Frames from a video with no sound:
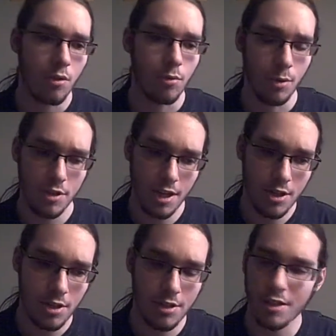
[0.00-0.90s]

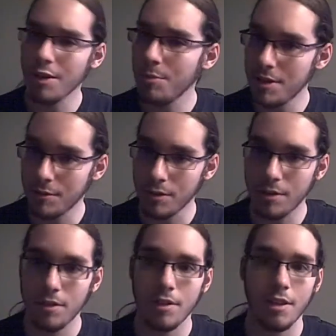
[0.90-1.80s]
Rotation is a little bit
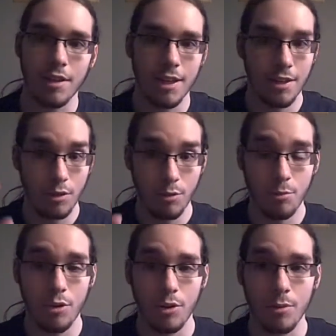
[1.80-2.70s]
different. Again, 3
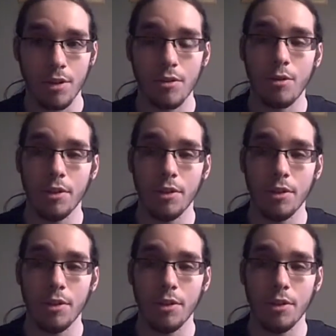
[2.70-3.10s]
Pokemon,